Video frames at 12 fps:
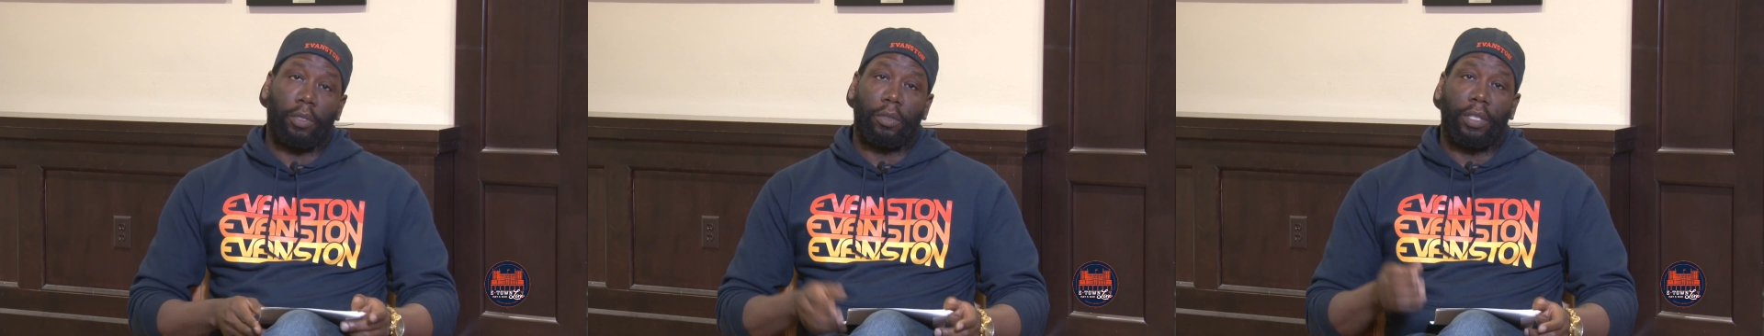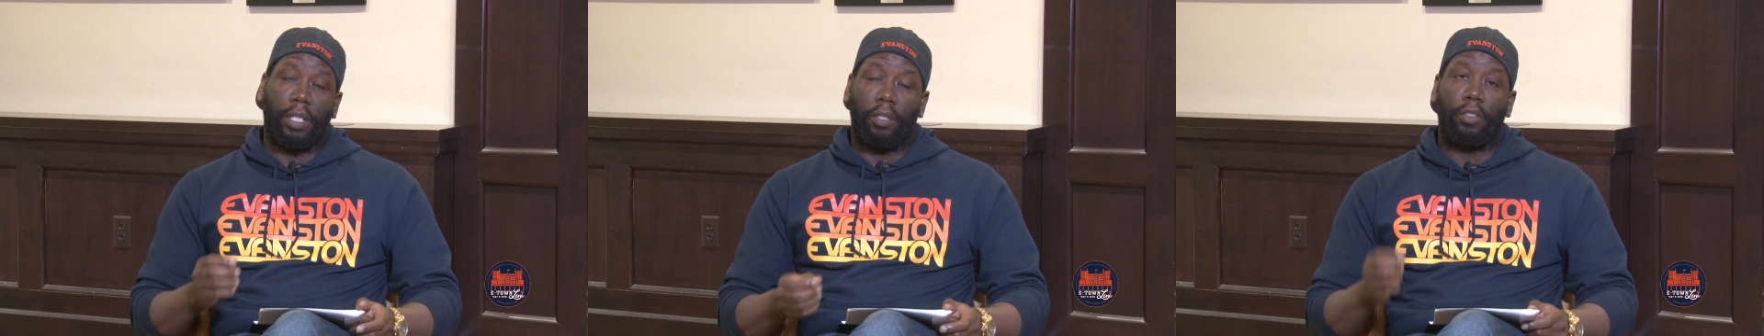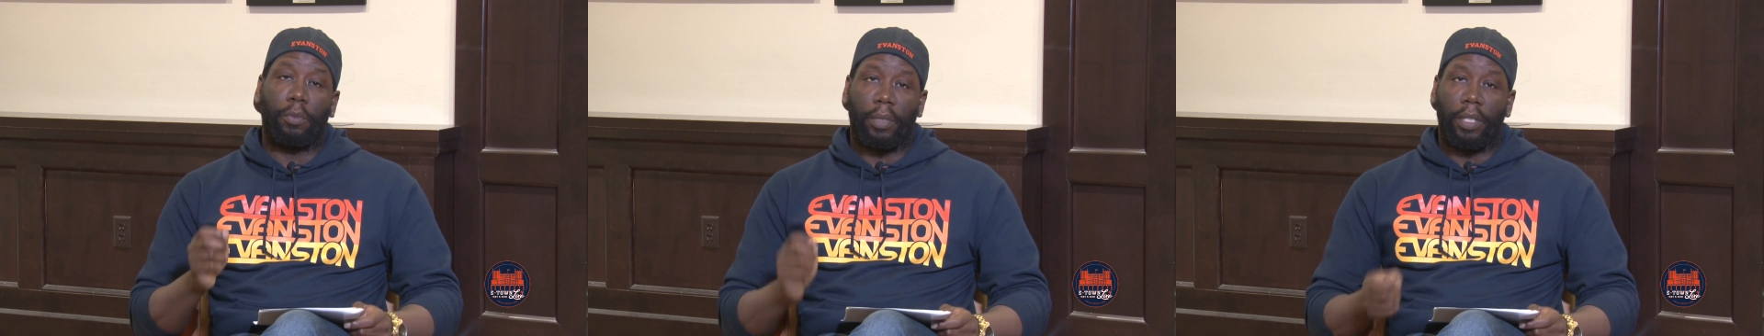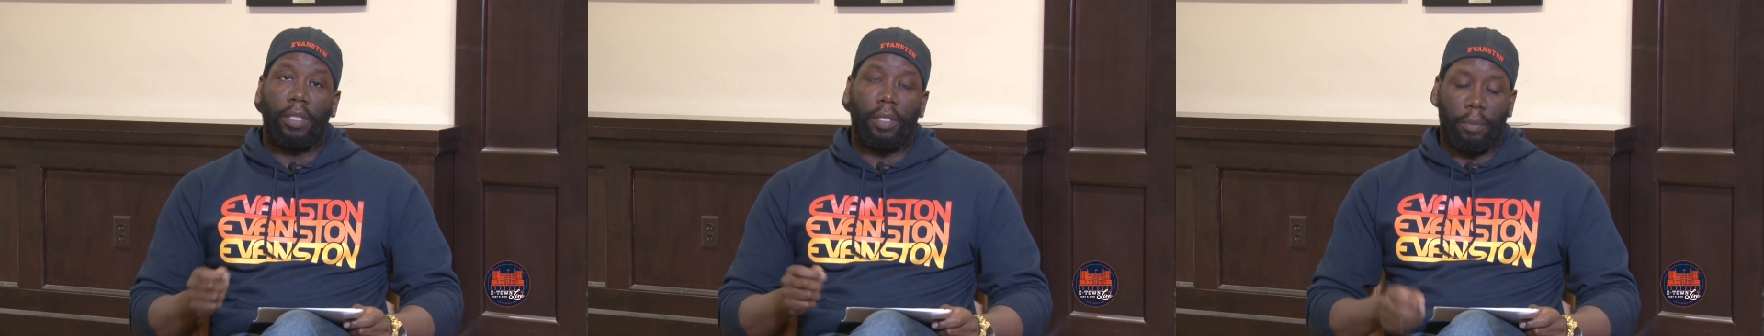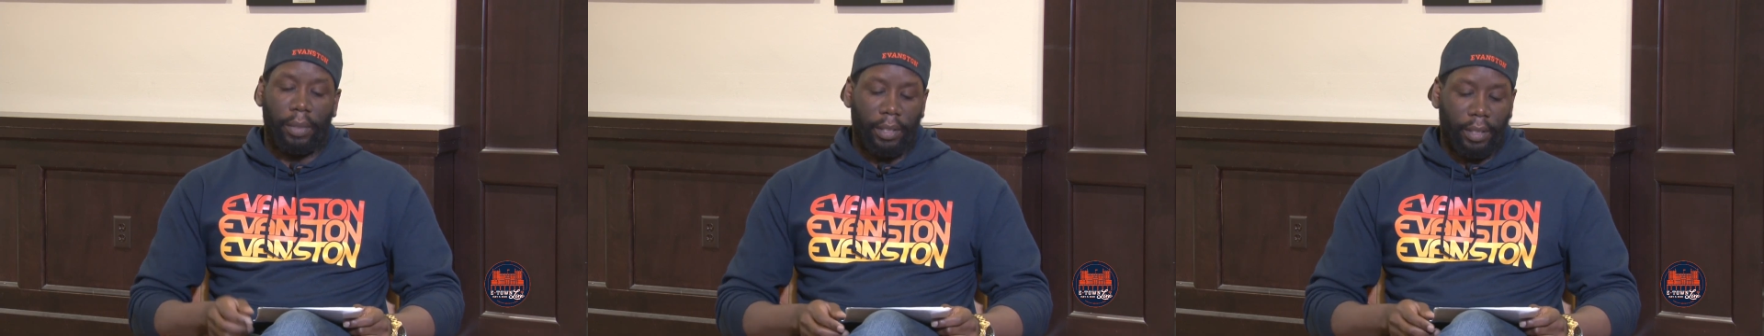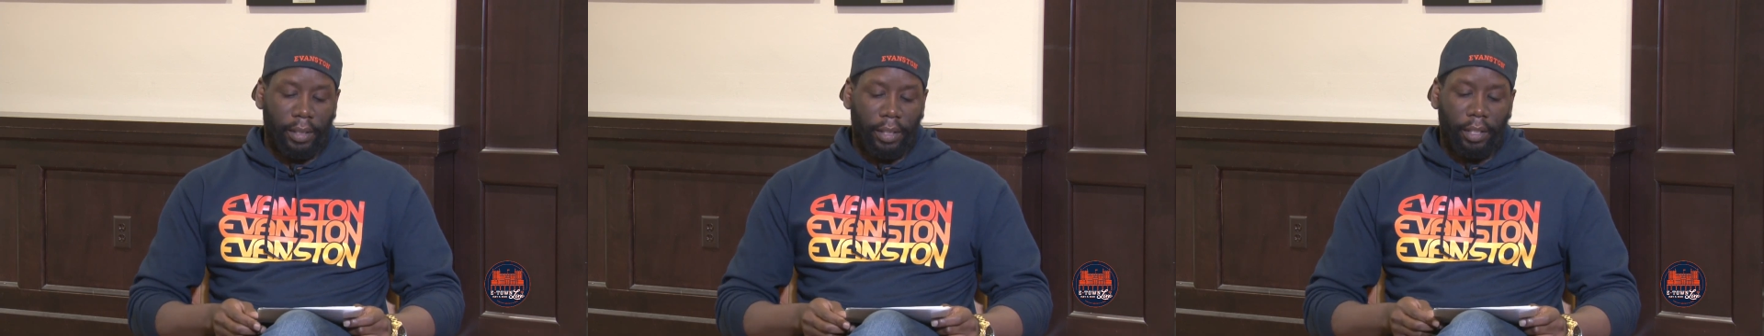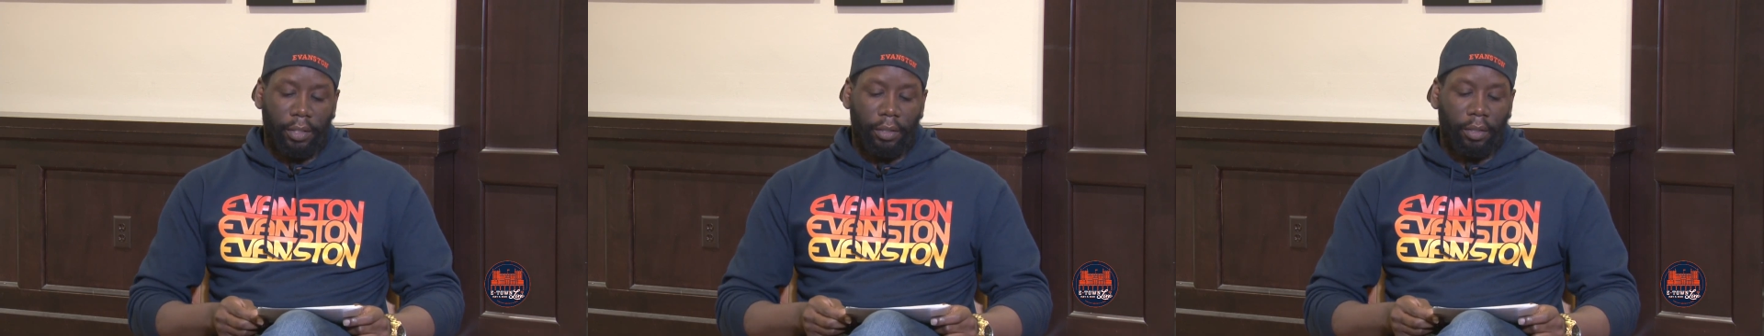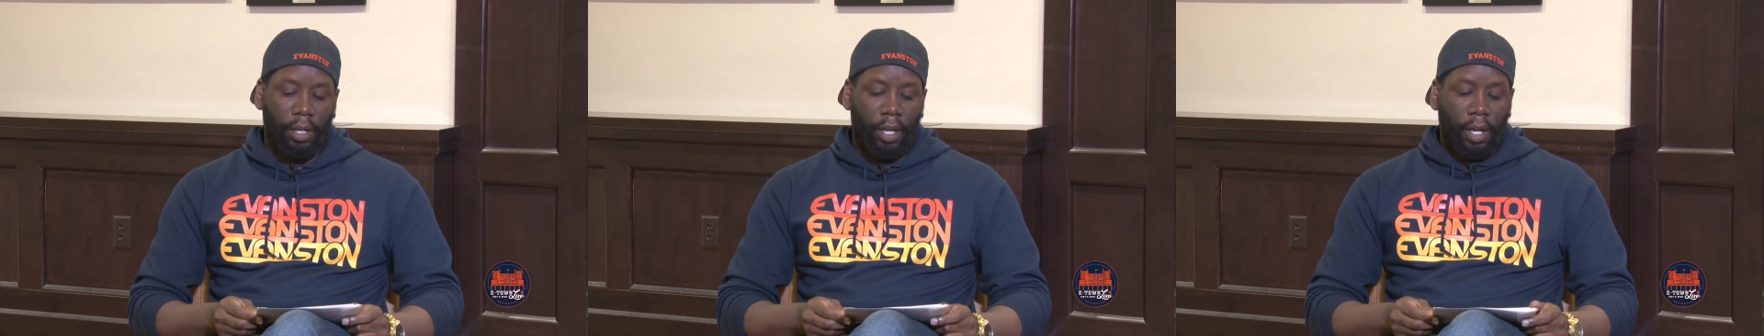So seniors, please complete the
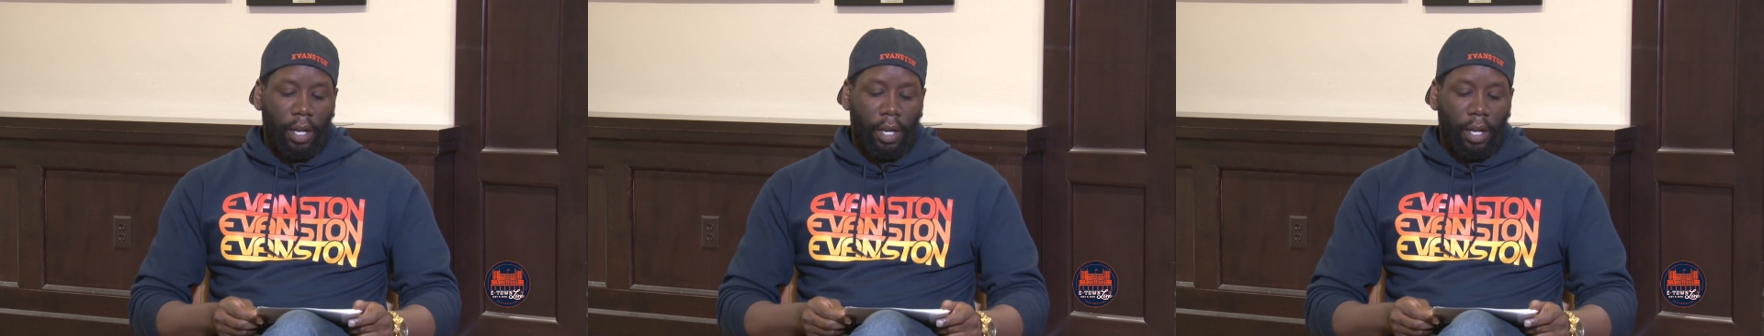senior